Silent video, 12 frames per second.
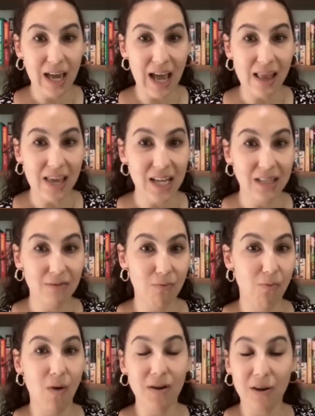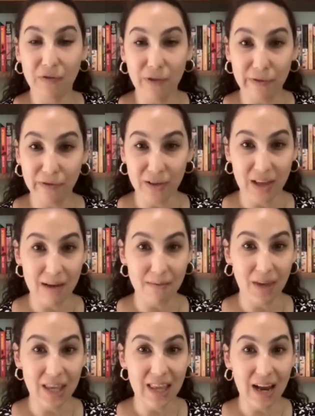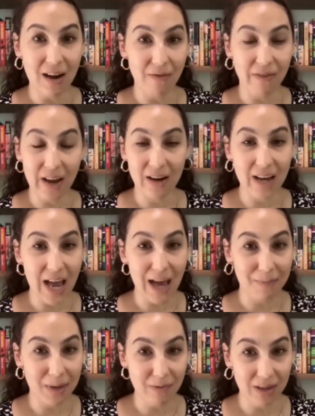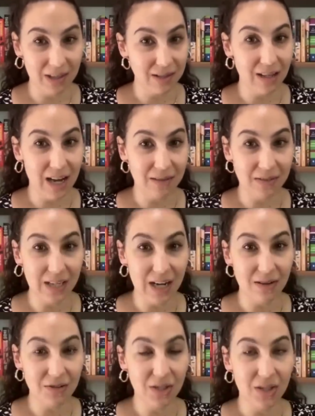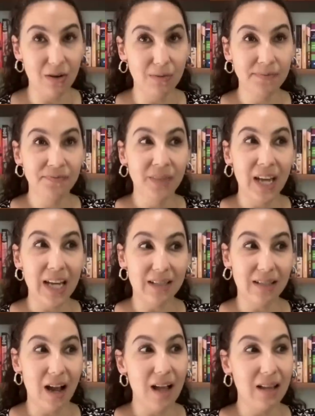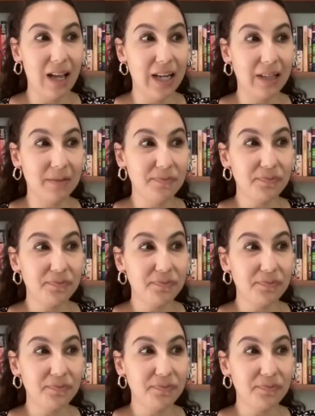And that's wonderful for them. Like, they are very happy with their lives now. So it's not like